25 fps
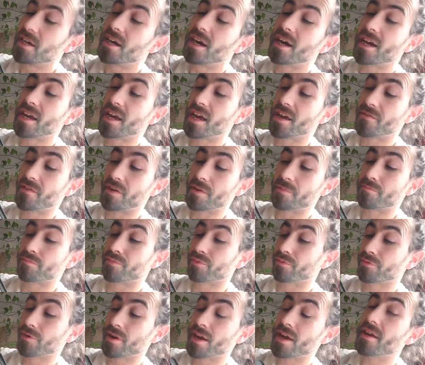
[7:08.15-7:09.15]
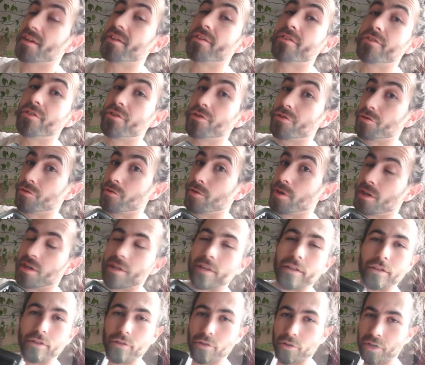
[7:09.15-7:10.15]
I have a brand new
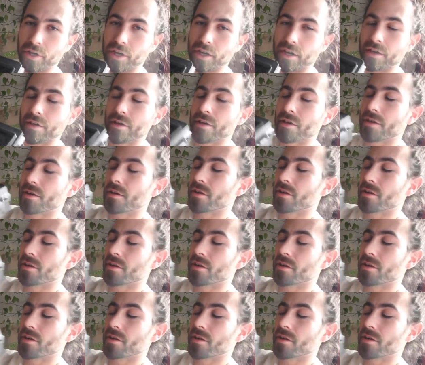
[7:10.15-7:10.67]
looking